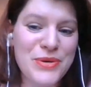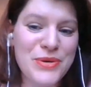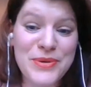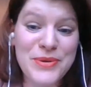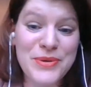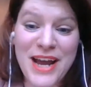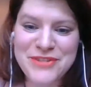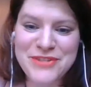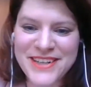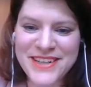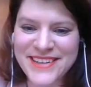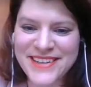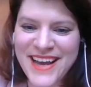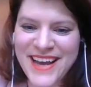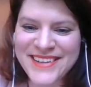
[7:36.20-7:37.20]
so we have
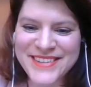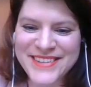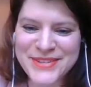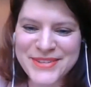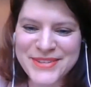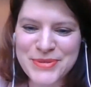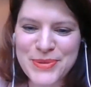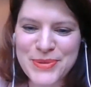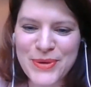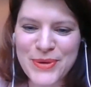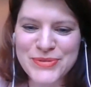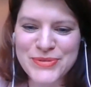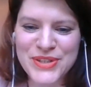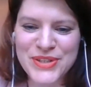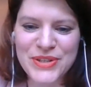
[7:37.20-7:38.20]
again a new
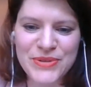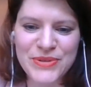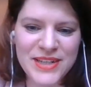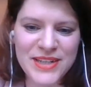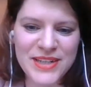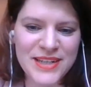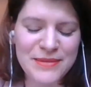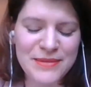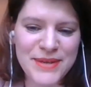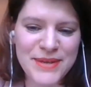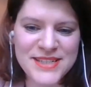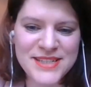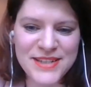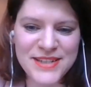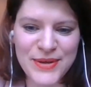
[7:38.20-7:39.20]
poll for you in
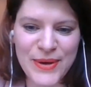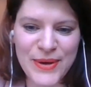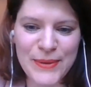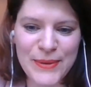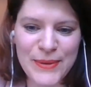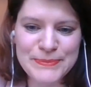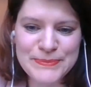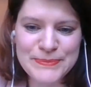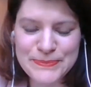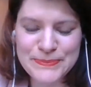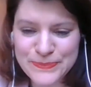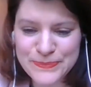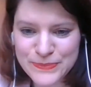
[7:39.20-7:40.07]
menti.com,